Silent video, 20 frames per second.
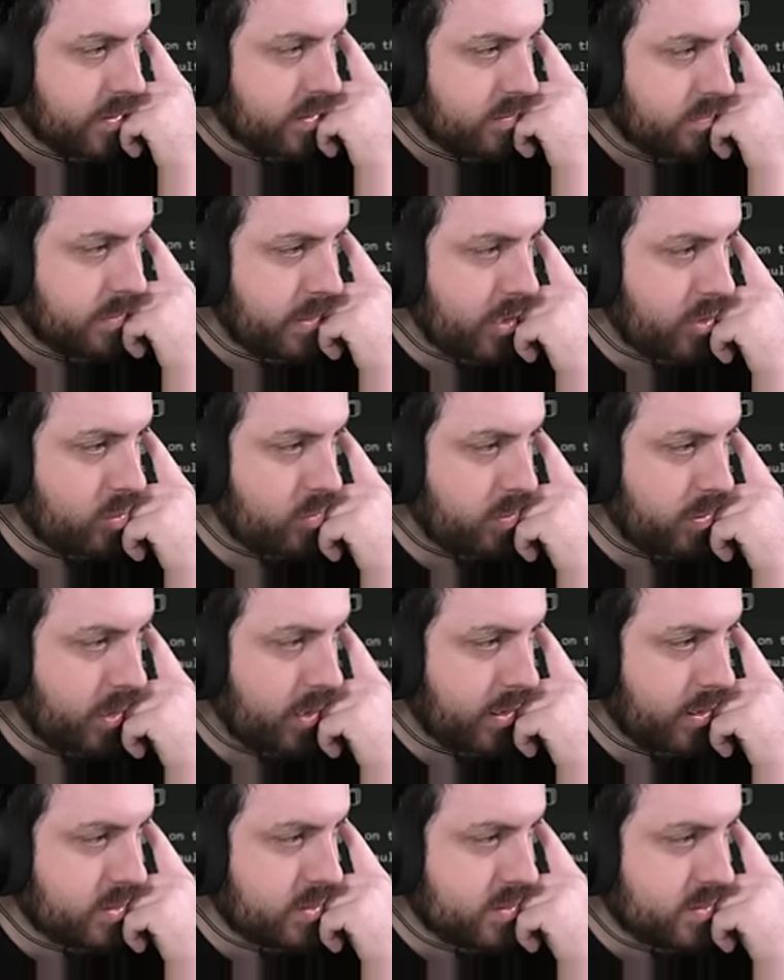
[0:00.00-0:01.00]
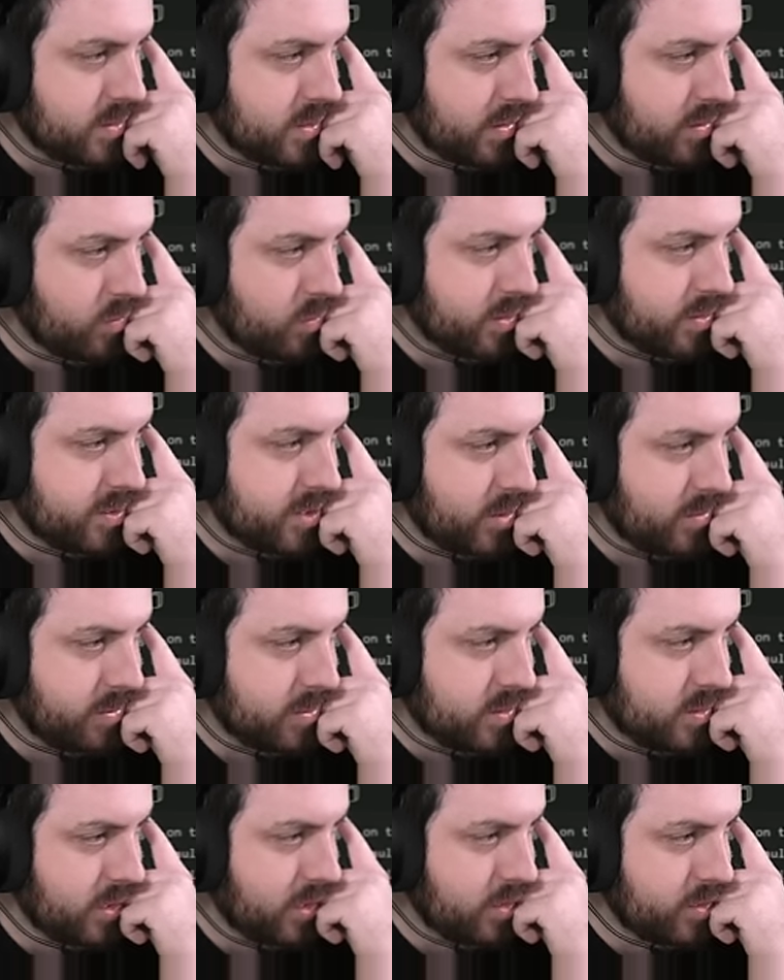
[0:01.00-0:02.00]
Bound all plugins except Quest
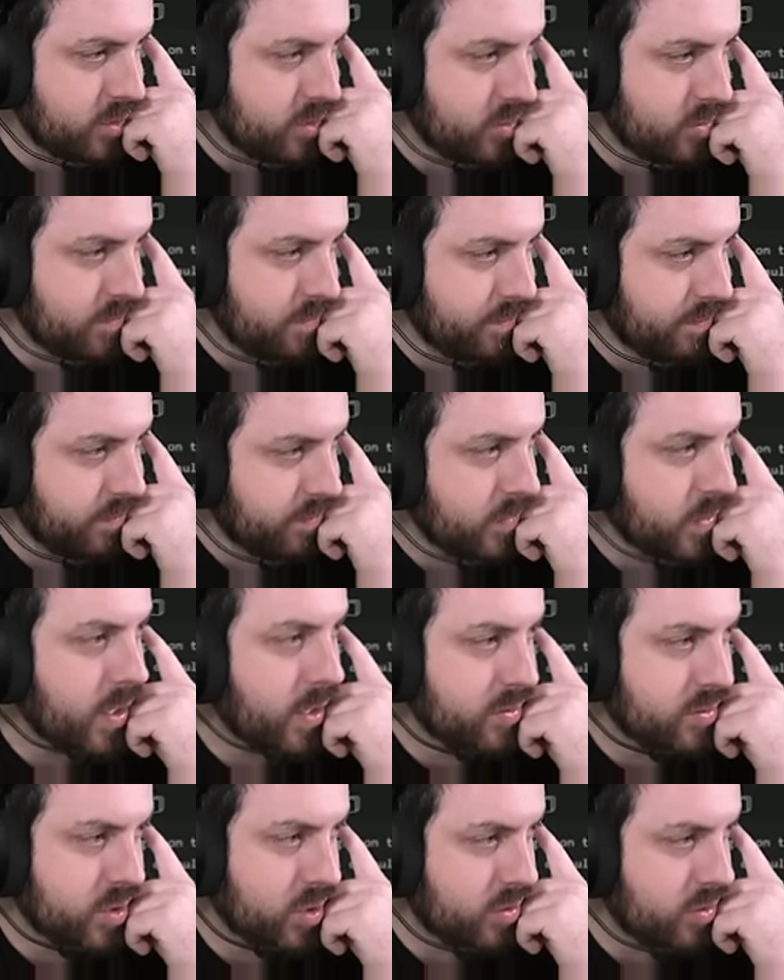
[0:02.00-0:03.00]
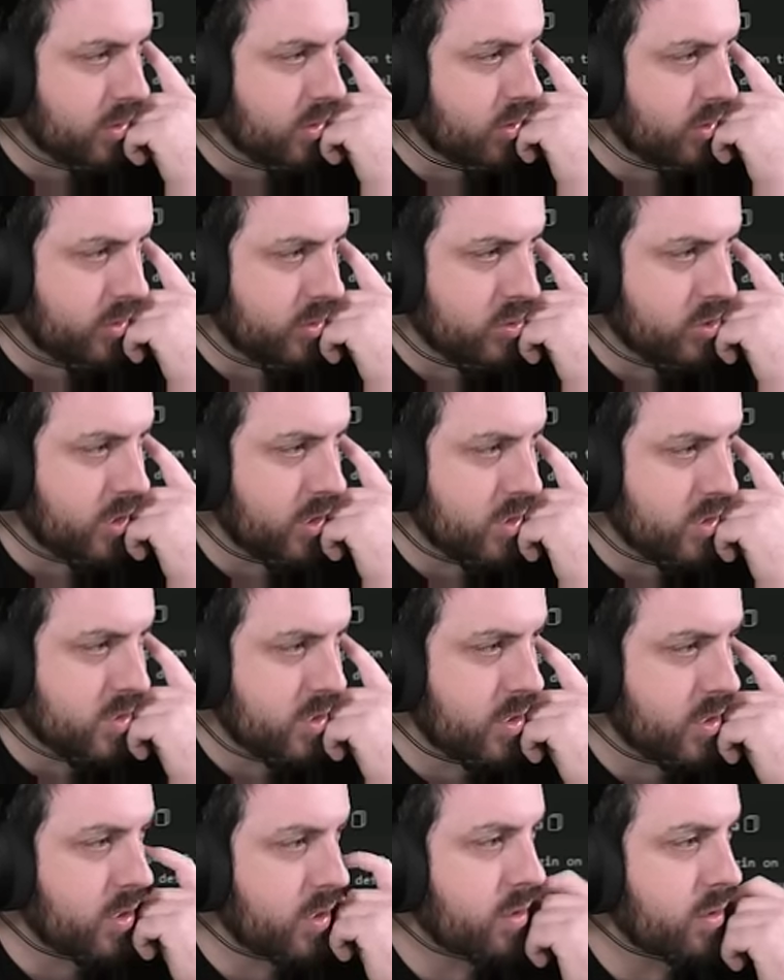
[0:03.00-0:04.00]
Helper, skill issue. Yeah, it's a good thing you're not in charge
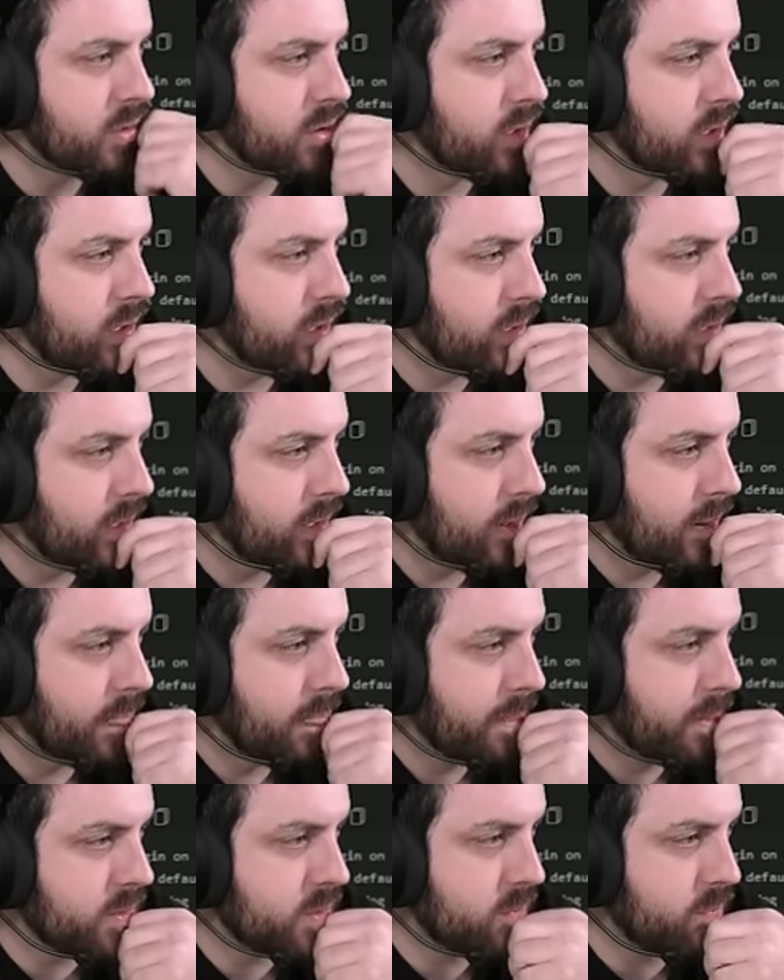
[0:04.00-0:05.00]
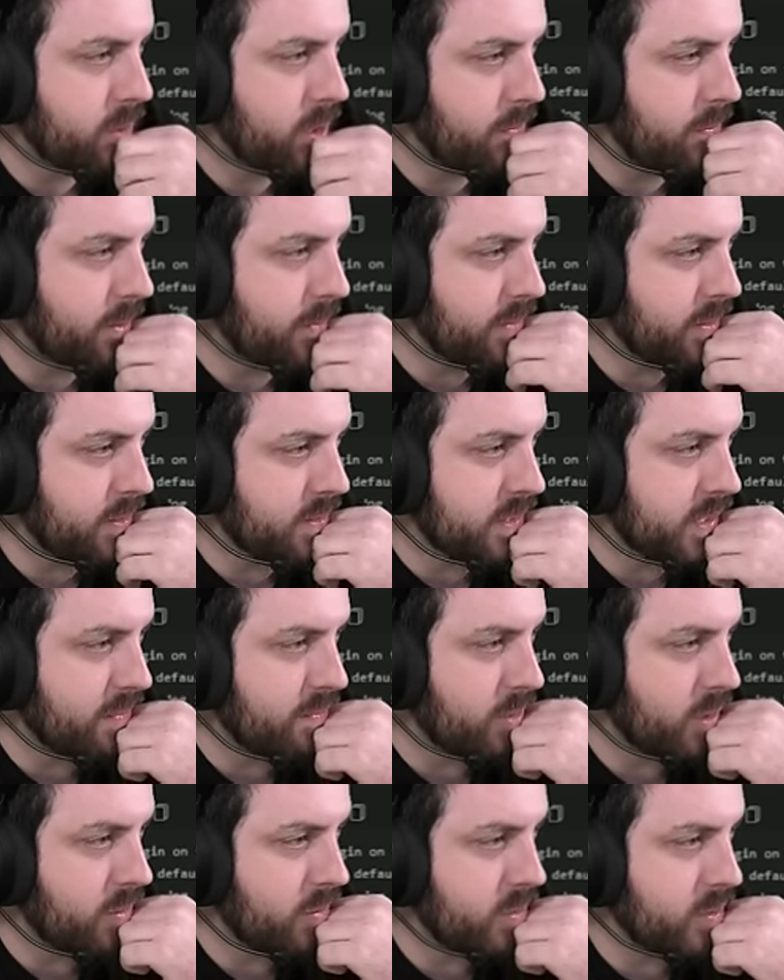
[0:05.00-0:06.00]
then, hey. Does it pop up the
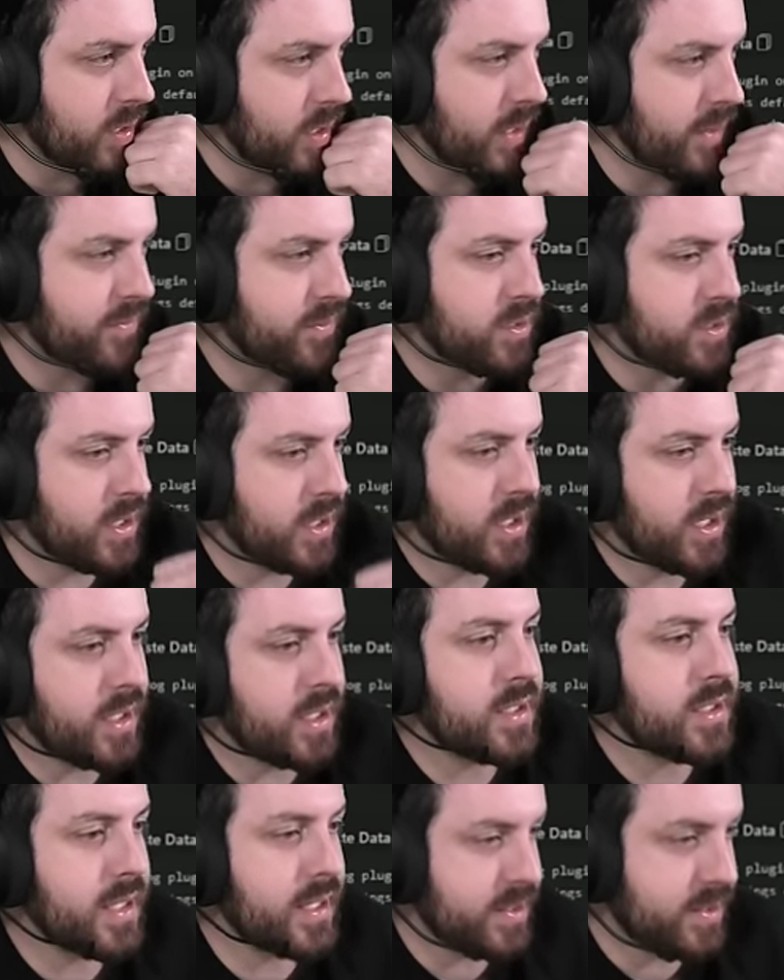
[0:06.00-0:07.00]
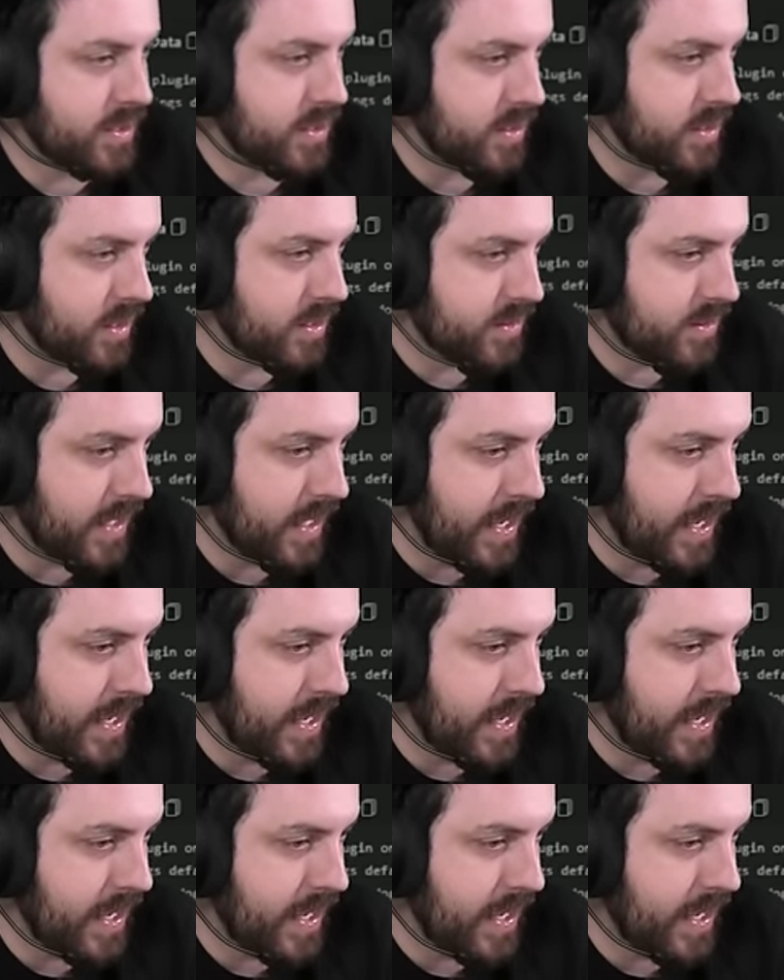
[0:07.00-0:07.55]
exact moment you have to tick it? Yes, it does.